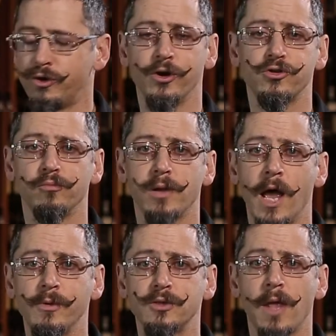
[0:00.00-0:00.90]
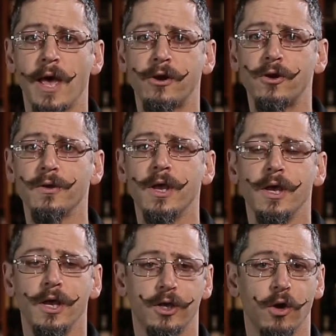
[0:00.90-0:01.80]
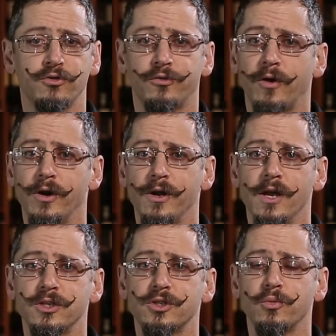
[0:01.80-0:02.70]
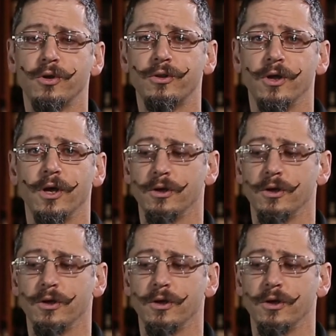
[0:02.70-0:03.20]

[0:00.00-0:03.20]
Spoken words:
traditional plowman's platter. It goes very nice with,